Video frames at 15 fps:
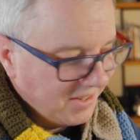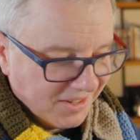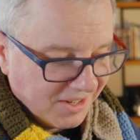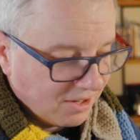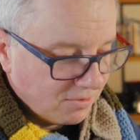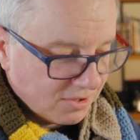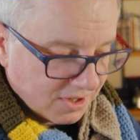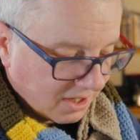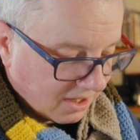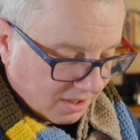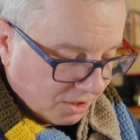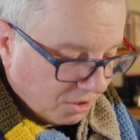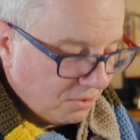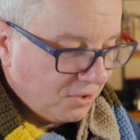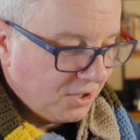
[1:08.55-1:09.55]
It was a
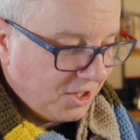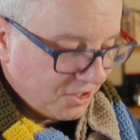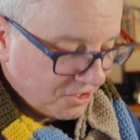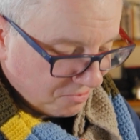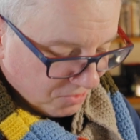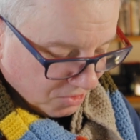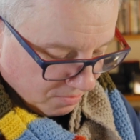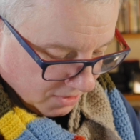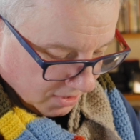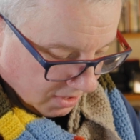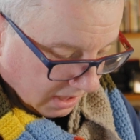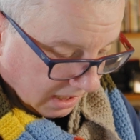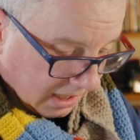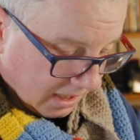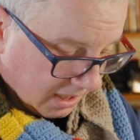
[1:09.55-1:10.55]
glorious moment,
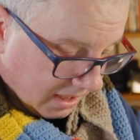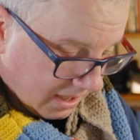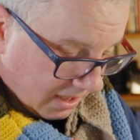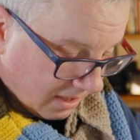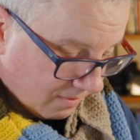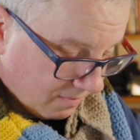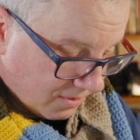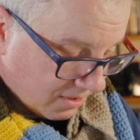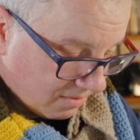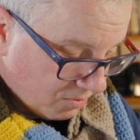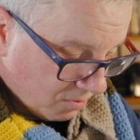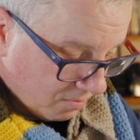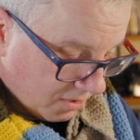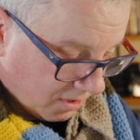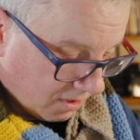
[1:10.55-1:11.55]
and it was a
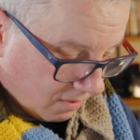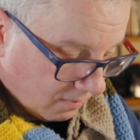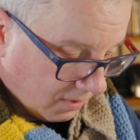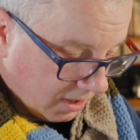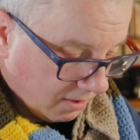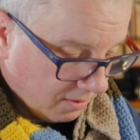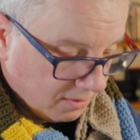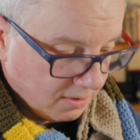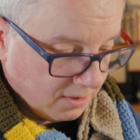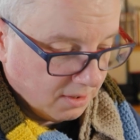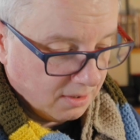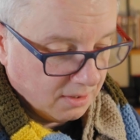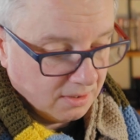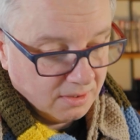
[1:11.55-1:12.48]
moment that went on